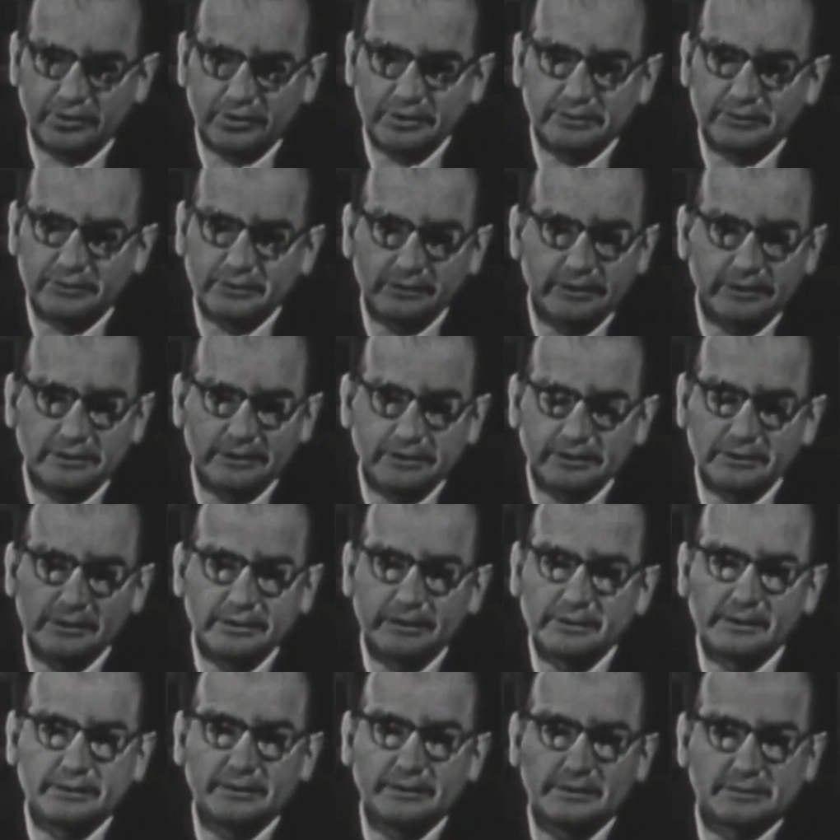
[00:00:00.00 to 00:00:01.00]
No, he
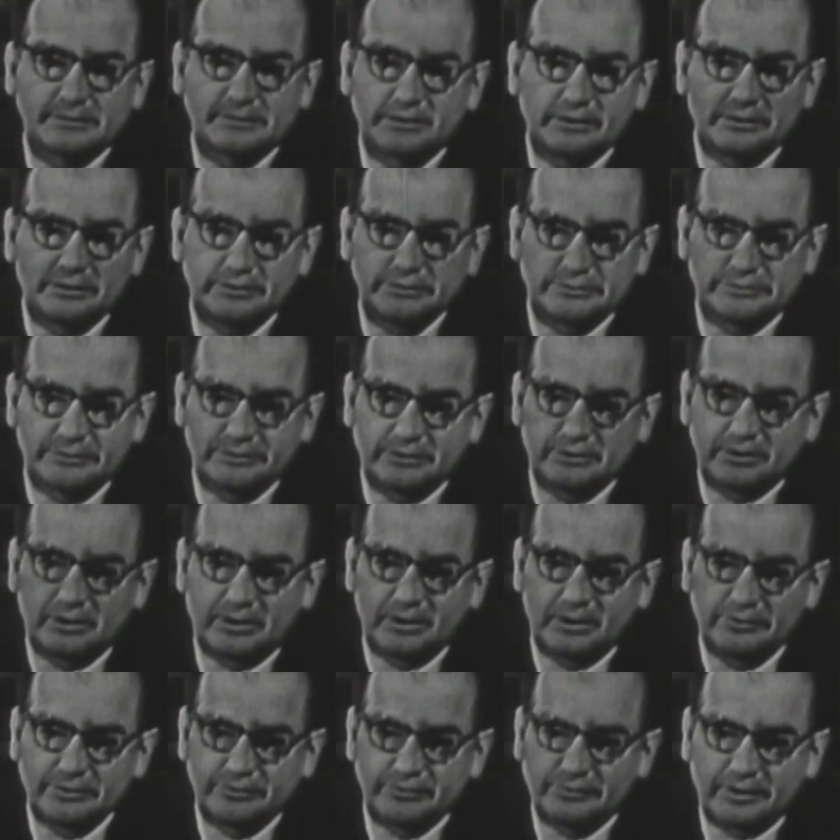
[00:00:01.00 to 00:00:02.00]
didn't disclose
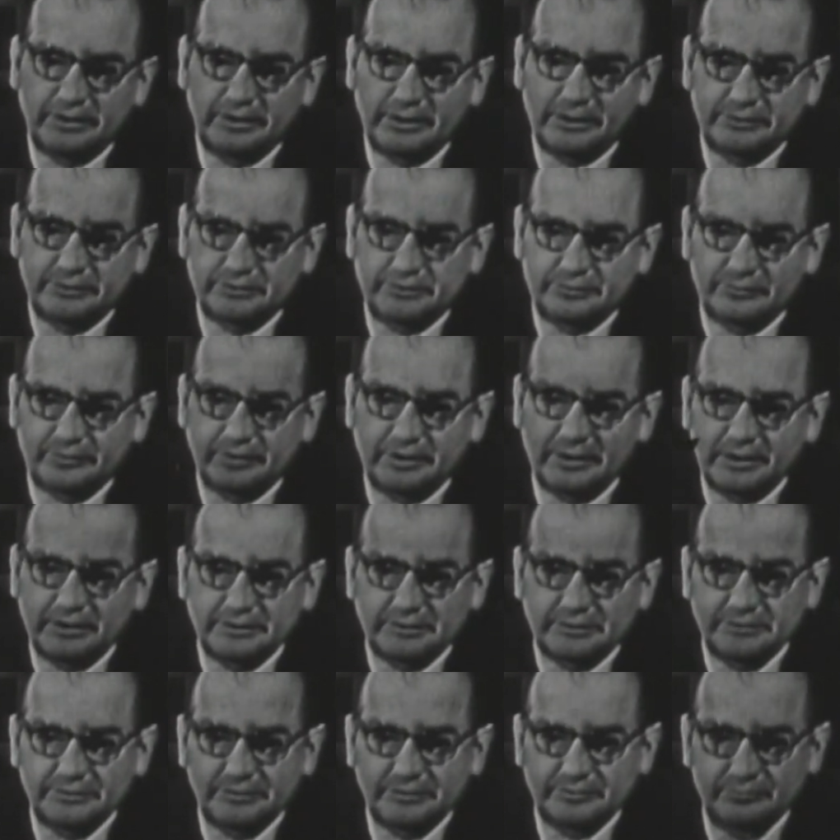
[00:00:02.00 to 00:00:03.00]
all of his
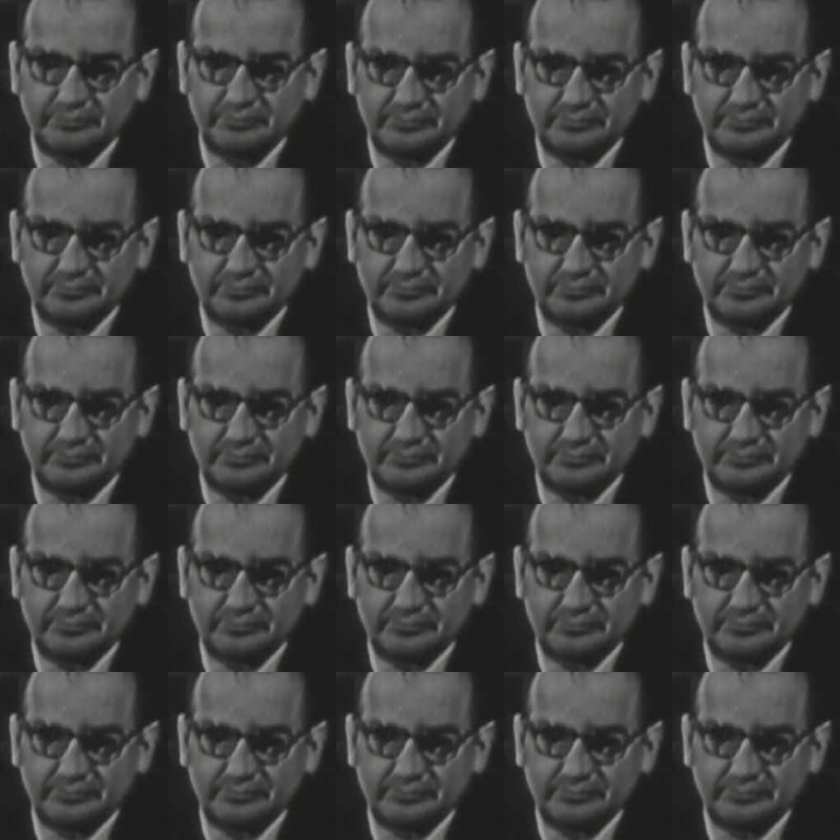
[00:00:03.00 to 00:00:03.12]
finances.